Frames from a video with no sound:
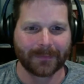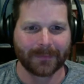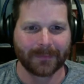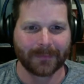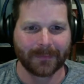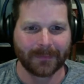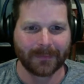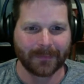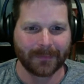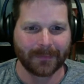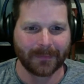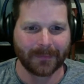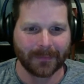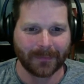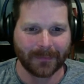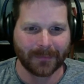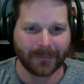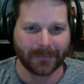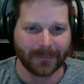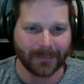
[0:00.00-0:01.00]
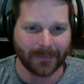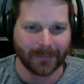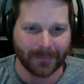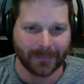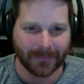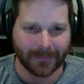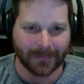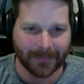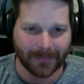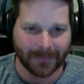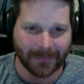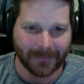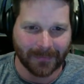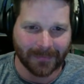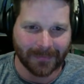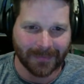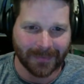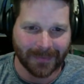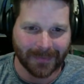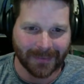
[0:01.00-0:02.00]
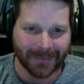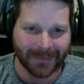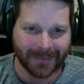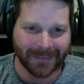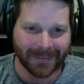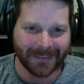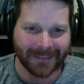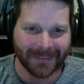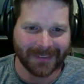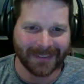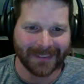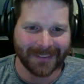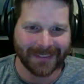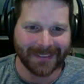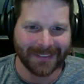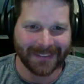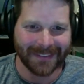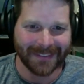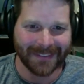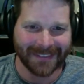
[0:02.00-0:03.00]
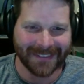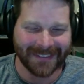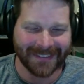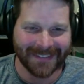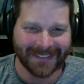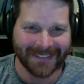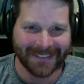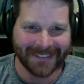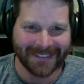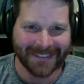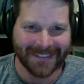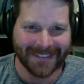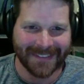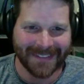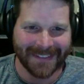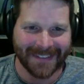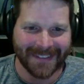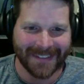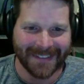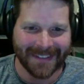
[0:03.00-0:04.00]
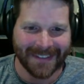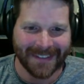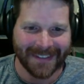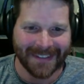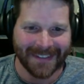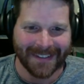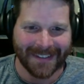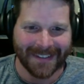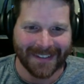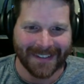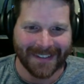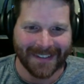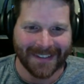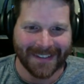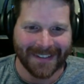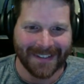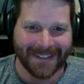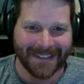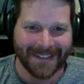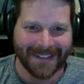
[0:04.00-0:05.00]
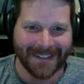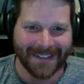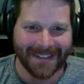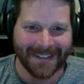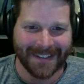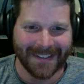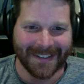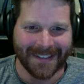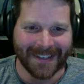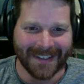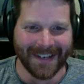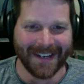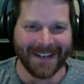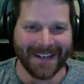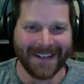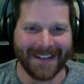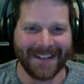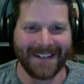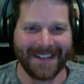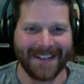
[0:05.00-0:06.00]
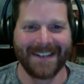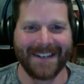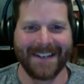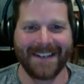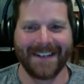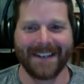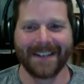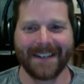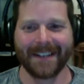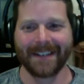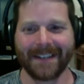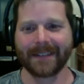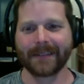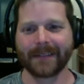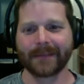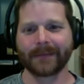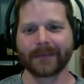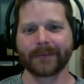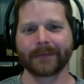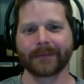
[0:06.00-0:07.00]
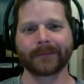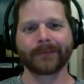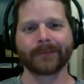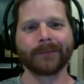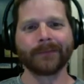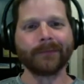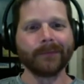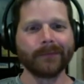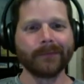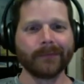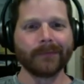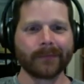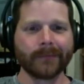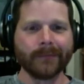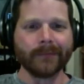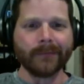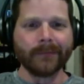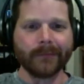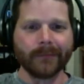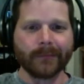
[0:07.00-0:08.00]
(silent)